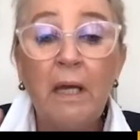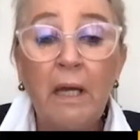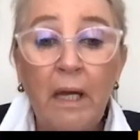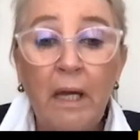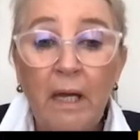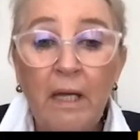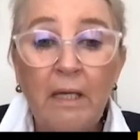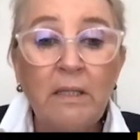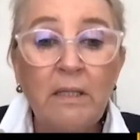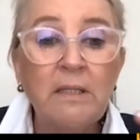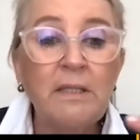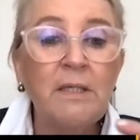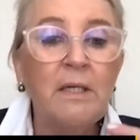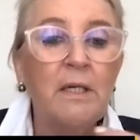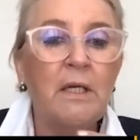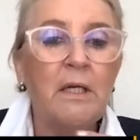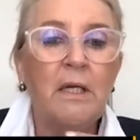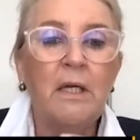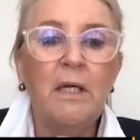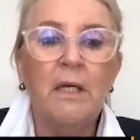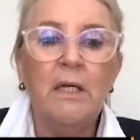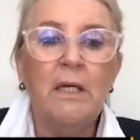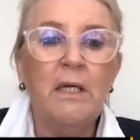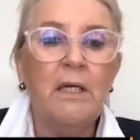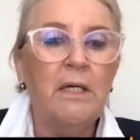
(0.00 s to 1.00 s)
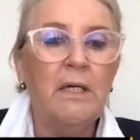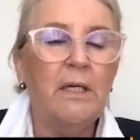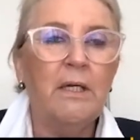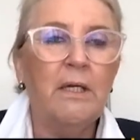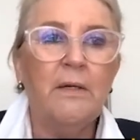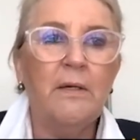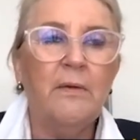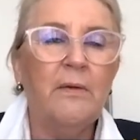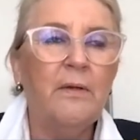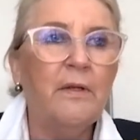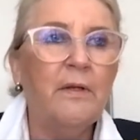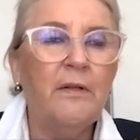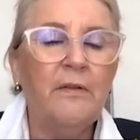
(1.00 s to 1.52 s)
And
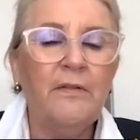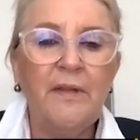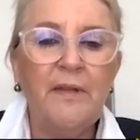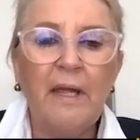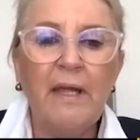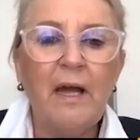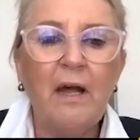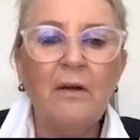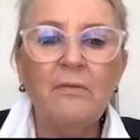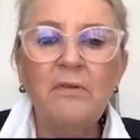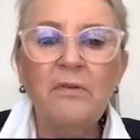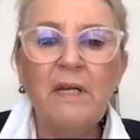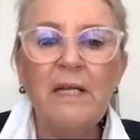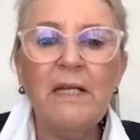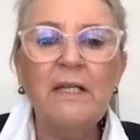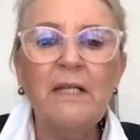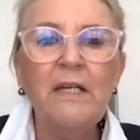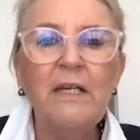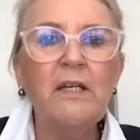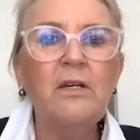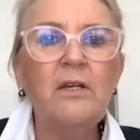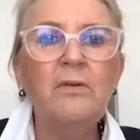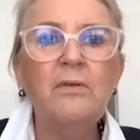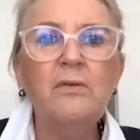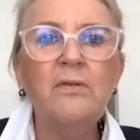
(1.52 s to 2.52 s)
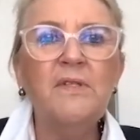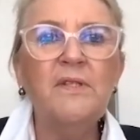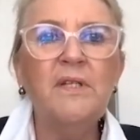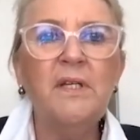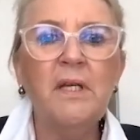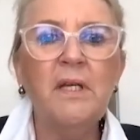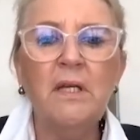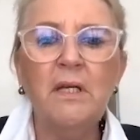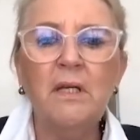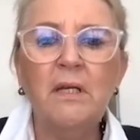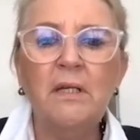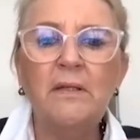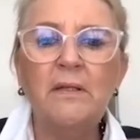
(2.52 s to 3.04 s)
they are really
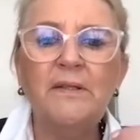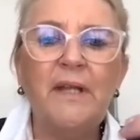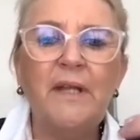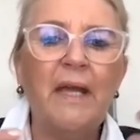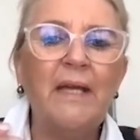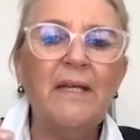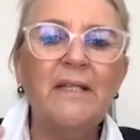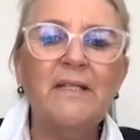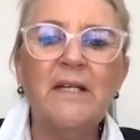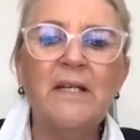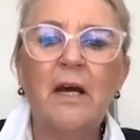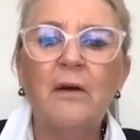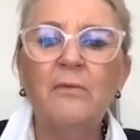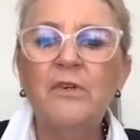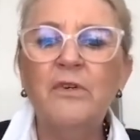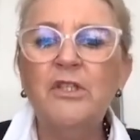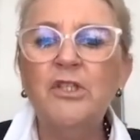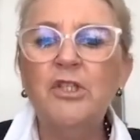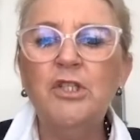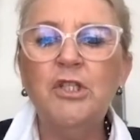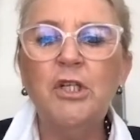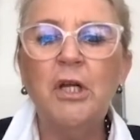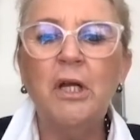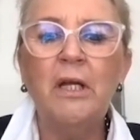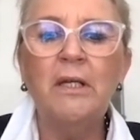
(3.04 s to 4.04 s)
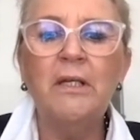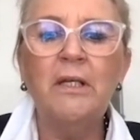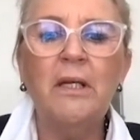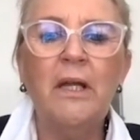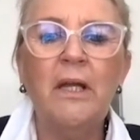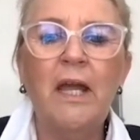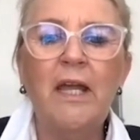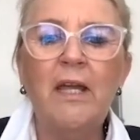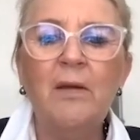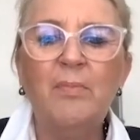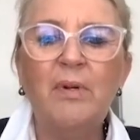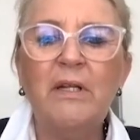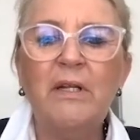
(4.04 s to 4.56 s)
using data which
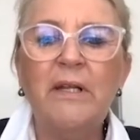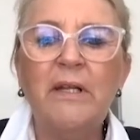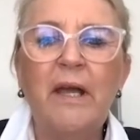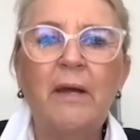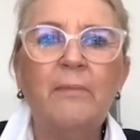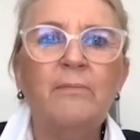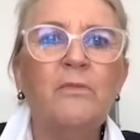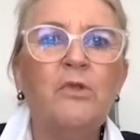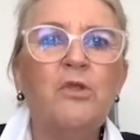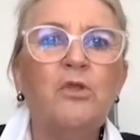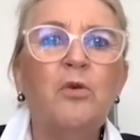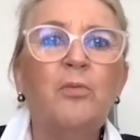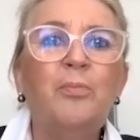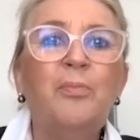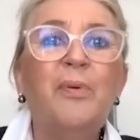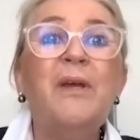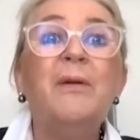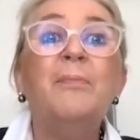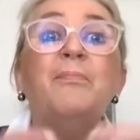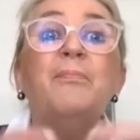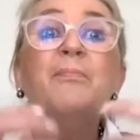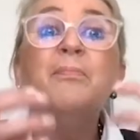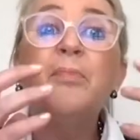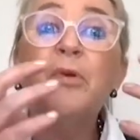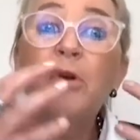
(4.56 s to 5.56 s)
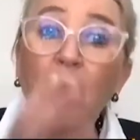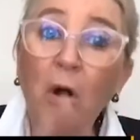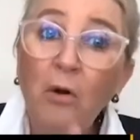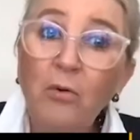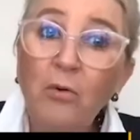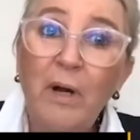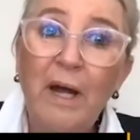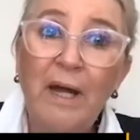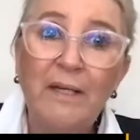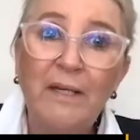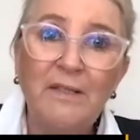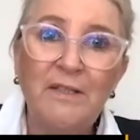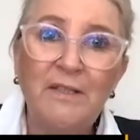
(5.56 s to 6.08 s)
enable them to be
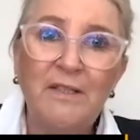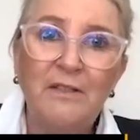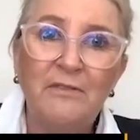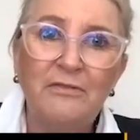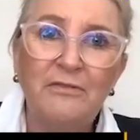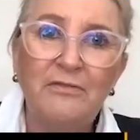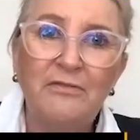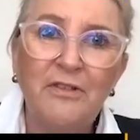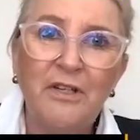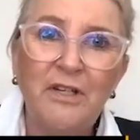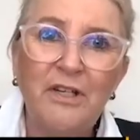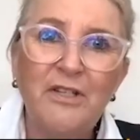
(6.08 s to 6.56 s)
proactive.